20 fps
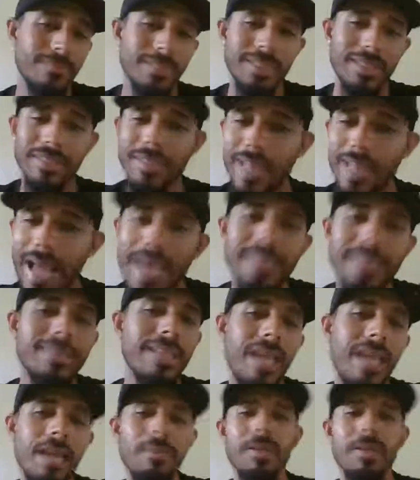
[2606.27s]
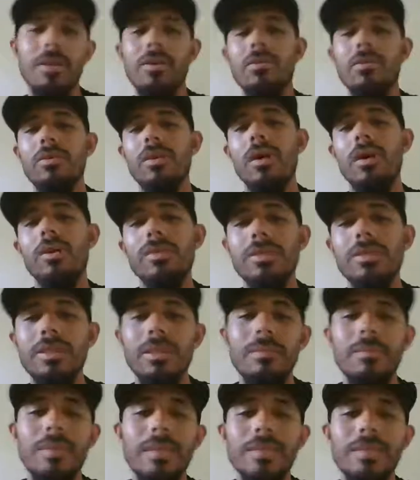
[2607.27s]
The last game in Oco, it's going
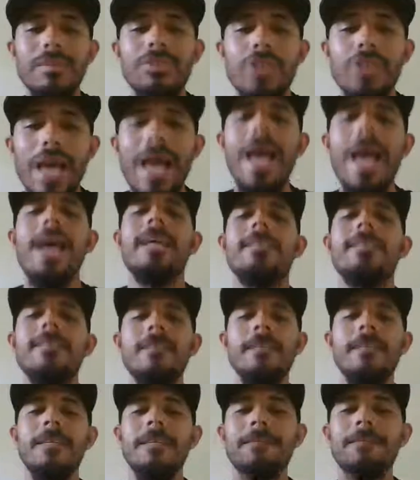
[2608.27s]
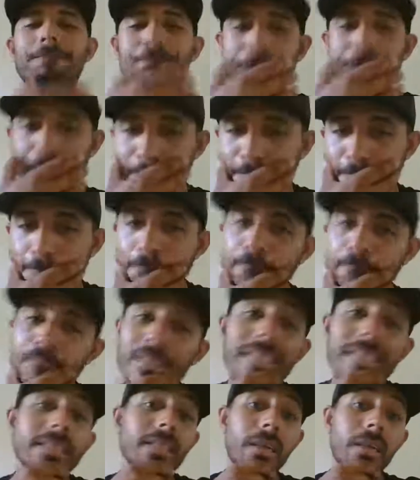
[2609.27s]
to be Jags.
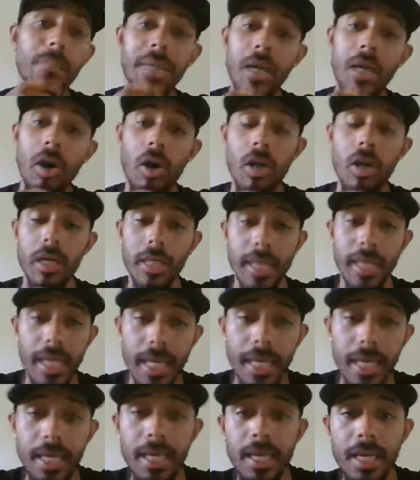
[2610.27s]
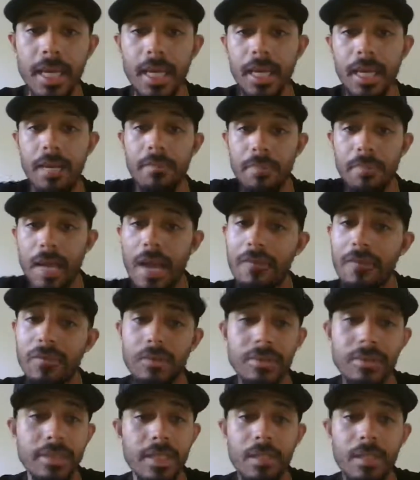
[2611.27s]
It's going to be a hard get, but
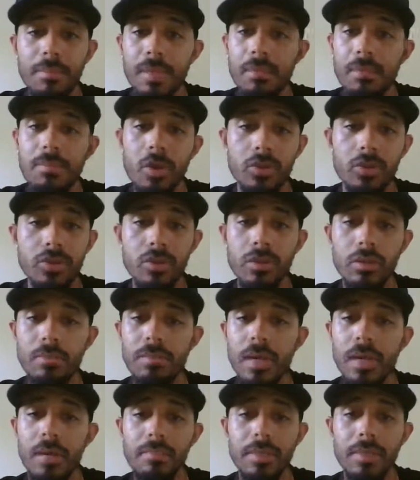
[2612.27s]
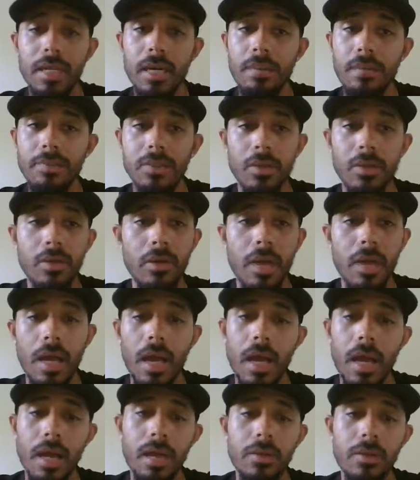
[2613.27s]
everyone's going to be emotional and pumped up. So
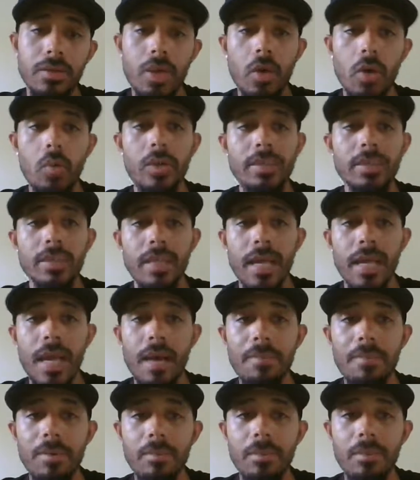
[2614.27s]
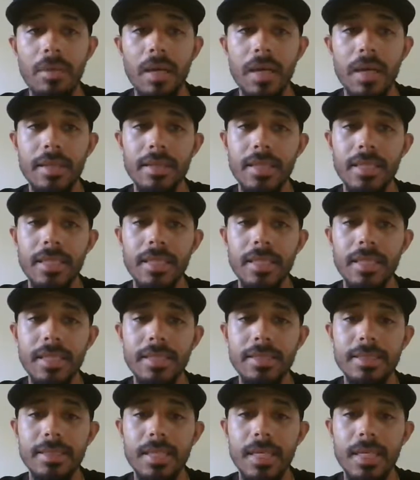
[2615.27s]
I don't know what's going to happen, but I think
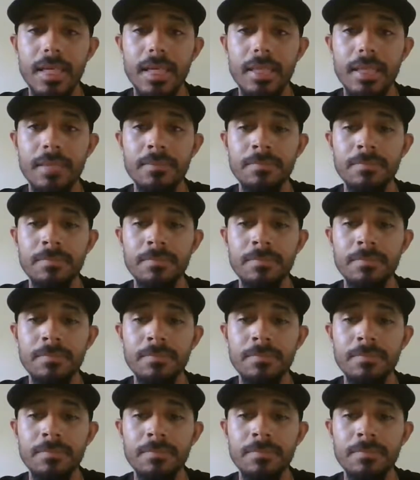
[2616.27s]
that